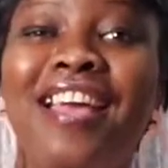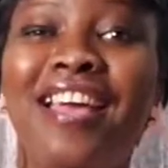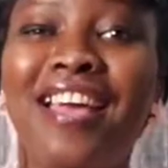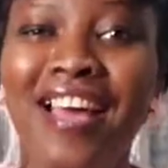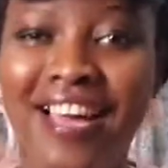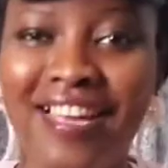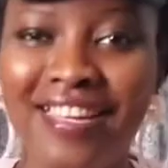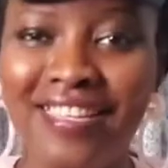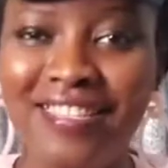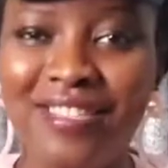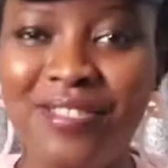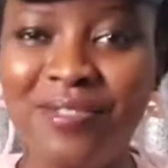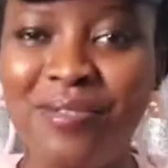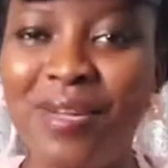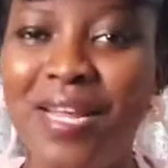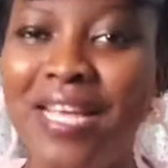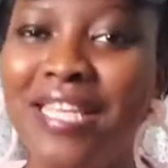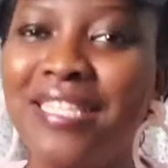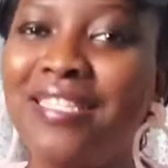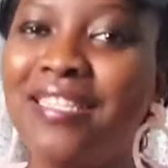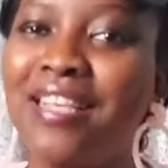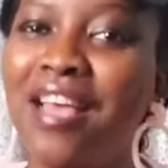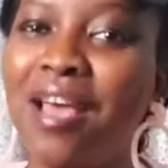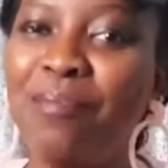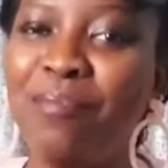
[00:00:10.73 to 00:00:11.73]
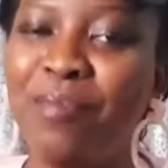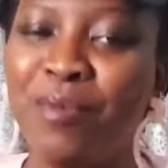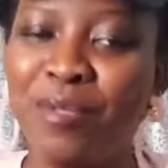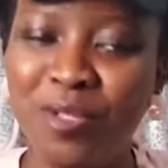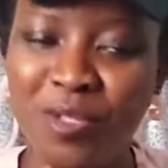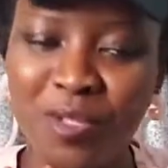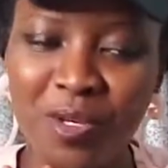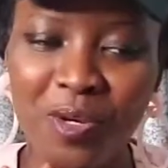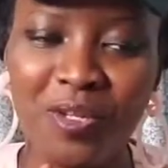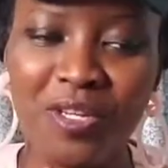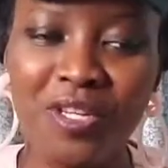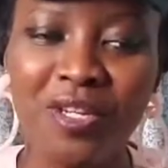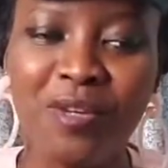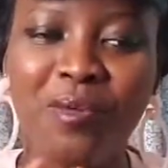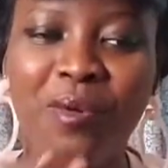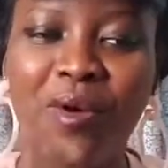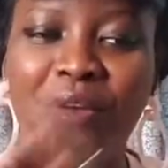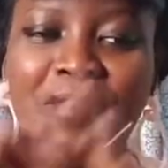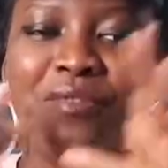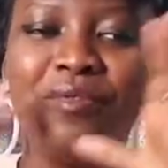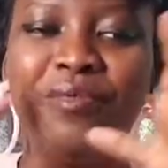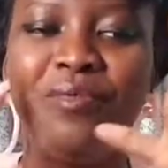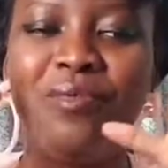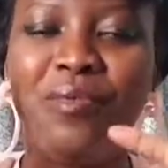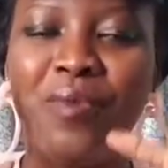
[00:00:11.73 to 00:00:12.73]
Guys, today's episode, it
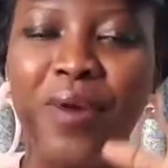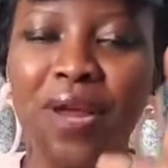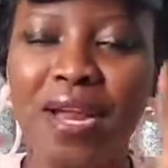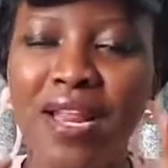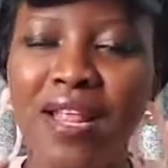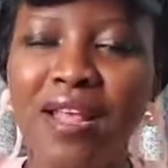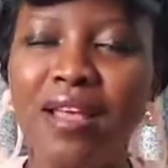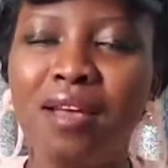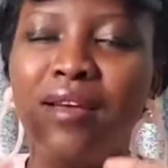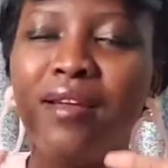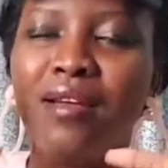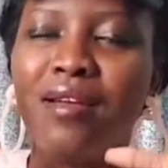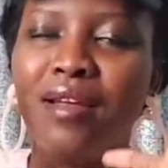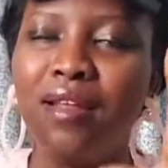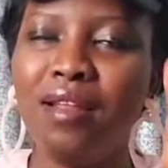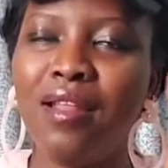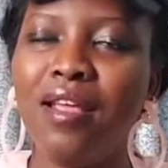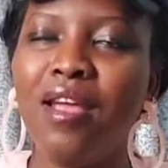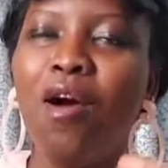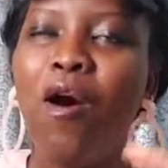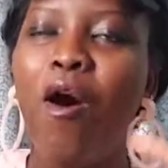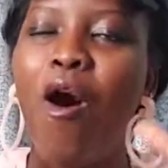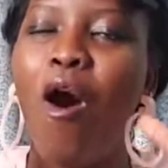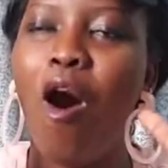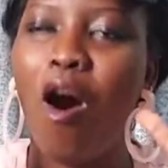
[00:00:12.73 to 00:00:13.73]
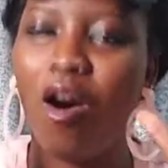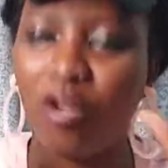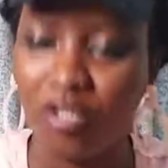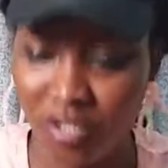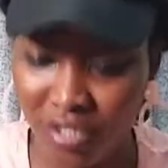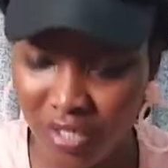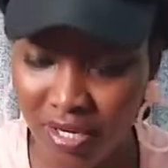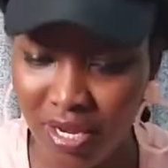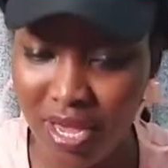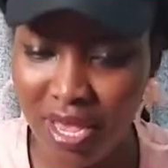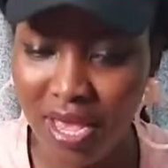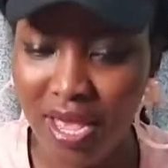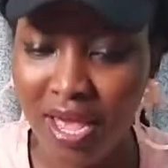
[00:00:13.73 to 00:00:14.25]
was really hot.